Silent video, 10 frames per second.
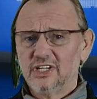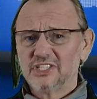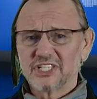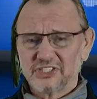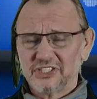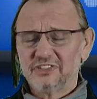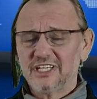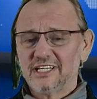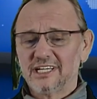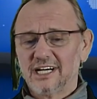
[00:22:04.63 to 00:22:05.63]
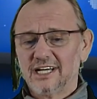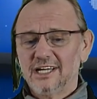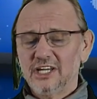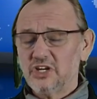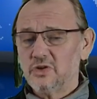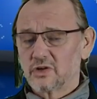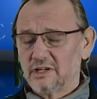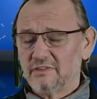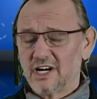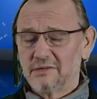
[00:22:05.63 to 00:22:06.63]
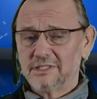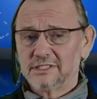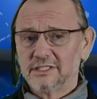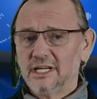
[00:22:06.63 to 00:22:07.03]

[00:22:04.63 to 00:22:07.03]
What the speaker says: sensitive data in your environment,